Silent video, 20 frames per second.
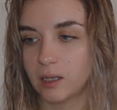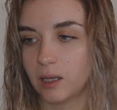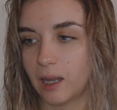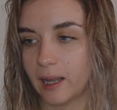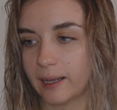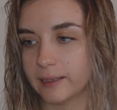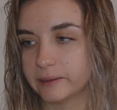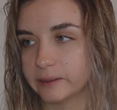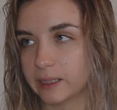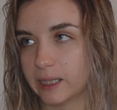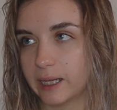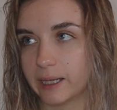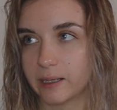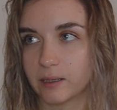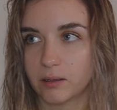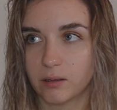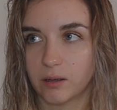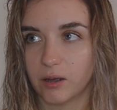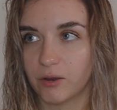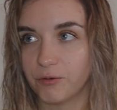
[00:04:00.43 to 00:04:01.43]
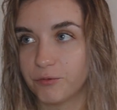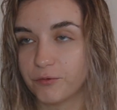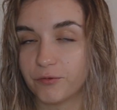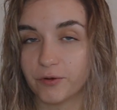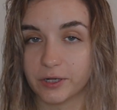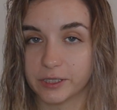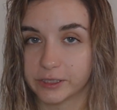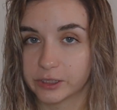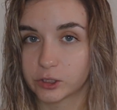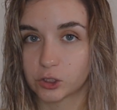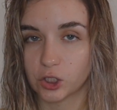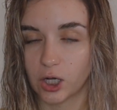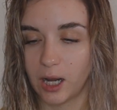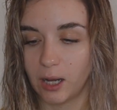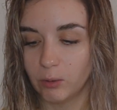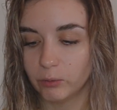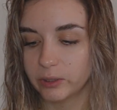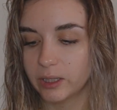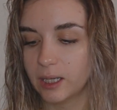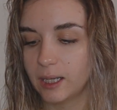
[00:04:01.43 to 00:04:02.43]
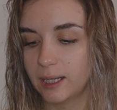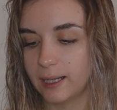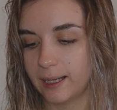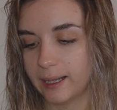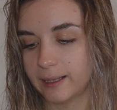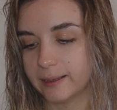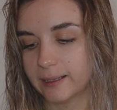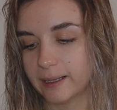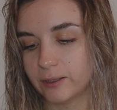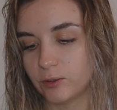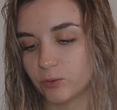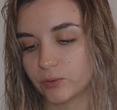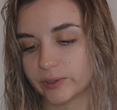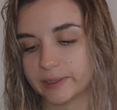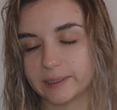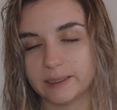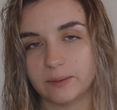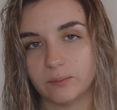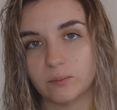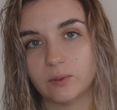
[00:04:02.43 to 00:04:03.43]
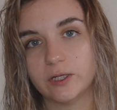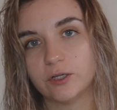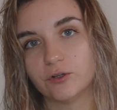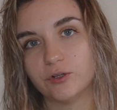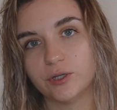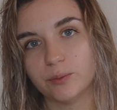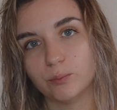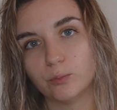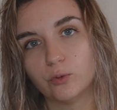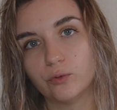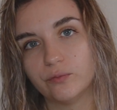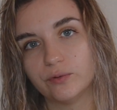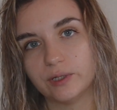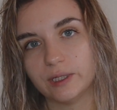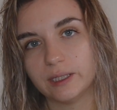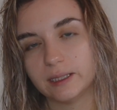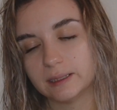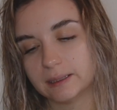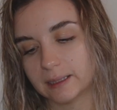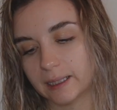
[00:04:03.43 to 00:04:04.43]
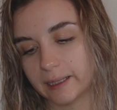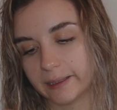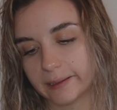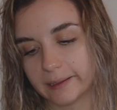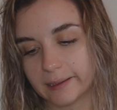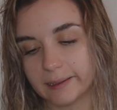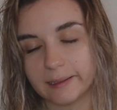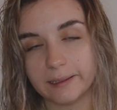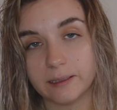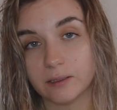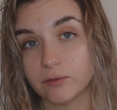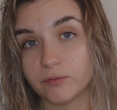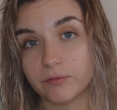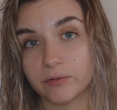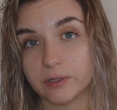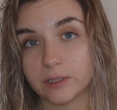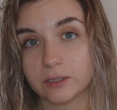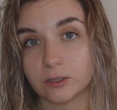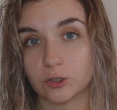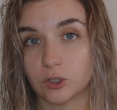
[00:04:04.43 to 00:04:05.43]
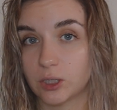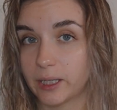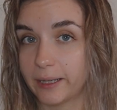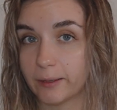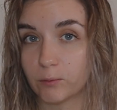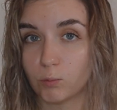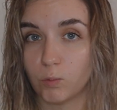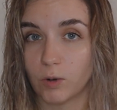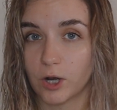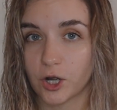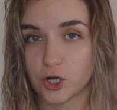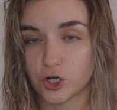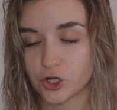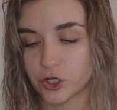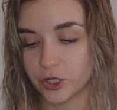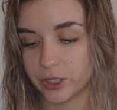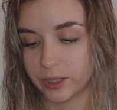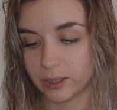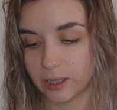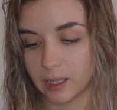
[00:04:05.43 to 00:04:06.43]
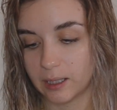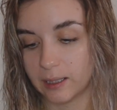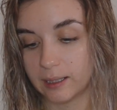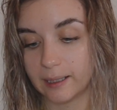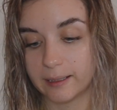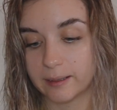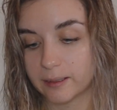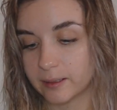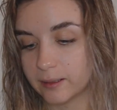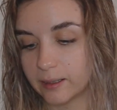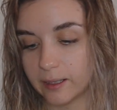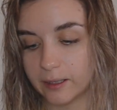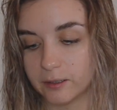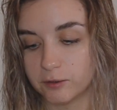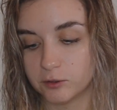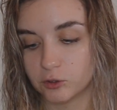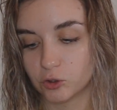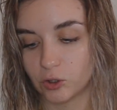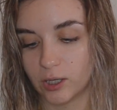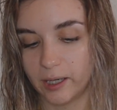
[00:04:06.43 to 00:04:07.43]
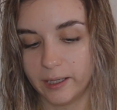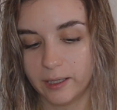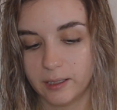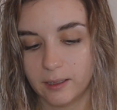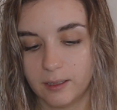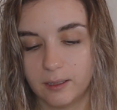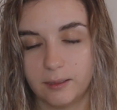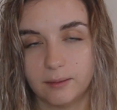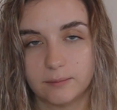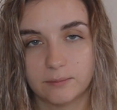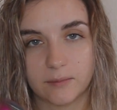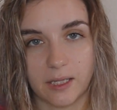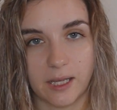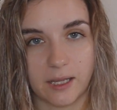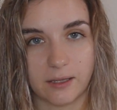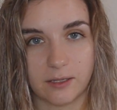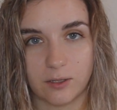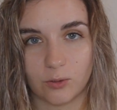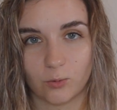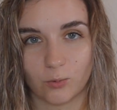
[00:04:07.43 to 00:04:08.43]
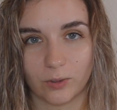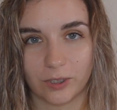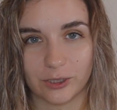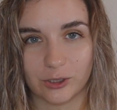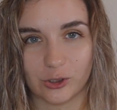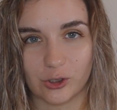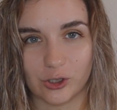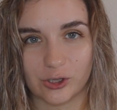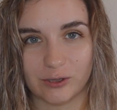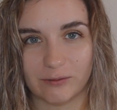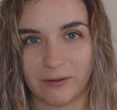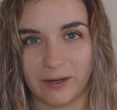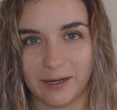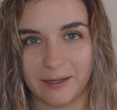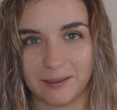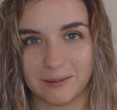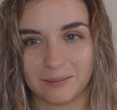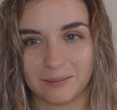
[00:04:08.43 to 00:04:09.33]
as like a first round, and then you can simply remove this and clean the filter, like wash it and let it air dry, and it works just fine.